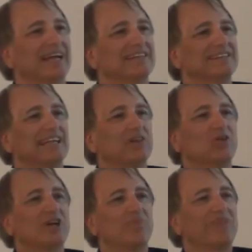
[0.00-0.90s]
I could say,
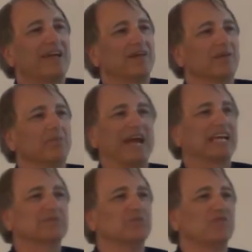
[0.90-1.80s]
look up that
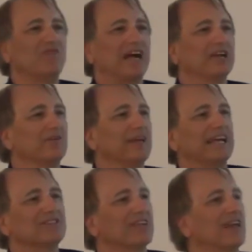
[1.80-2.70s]
maximum value and ask